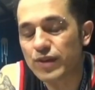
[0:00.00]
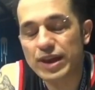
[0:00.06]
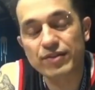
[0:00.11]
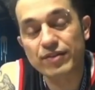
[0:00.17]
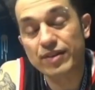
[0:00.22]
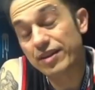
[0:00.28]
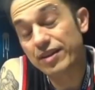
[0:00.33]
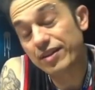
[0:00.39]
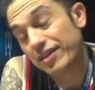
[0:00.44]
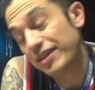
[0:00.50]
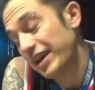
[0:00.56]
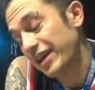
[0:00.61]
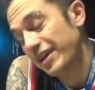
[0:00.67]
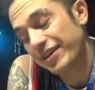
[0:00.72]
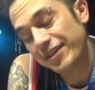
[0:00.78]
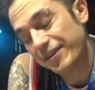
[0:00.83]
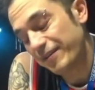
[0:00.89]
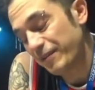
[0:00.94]
It's like
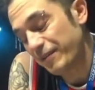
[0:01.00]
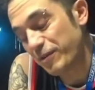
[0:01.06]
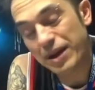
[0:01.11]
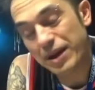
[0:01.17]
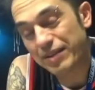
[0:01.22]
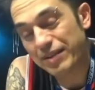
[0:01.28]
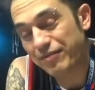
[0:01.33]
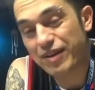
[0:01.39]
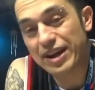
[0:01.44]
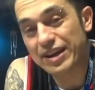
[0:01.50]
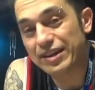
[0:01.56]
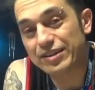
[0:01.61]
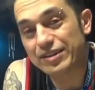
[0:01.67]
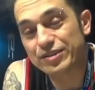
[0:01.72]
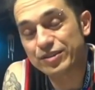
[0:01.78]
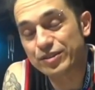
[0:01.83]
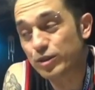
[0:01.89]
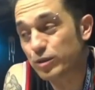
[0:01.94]
you might find it
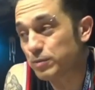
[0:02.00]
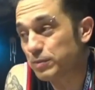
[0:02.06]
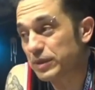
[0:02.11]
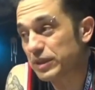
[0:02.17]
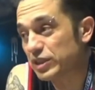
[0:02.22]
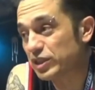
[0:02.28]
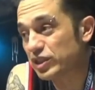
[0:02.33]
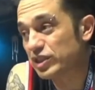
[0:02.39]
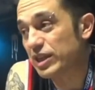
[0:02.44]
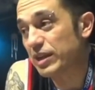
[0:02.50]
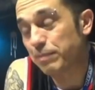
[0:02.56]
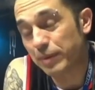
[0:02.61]
stupid as shit,